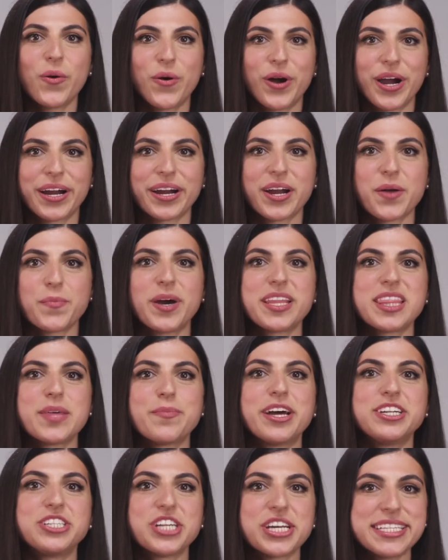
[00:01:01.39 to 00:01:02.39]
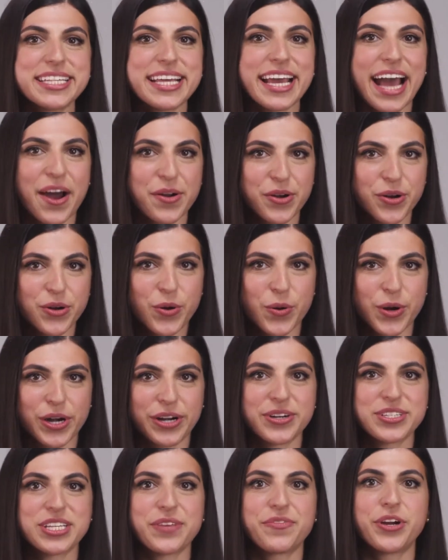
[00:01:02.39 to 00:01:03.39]
Or put them on just the outer
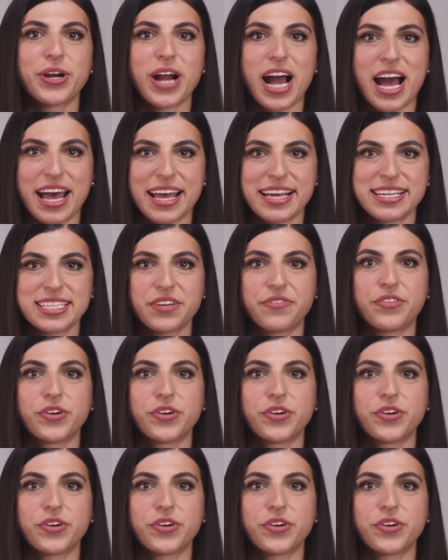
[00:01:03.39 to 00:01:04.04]
corners of your eyes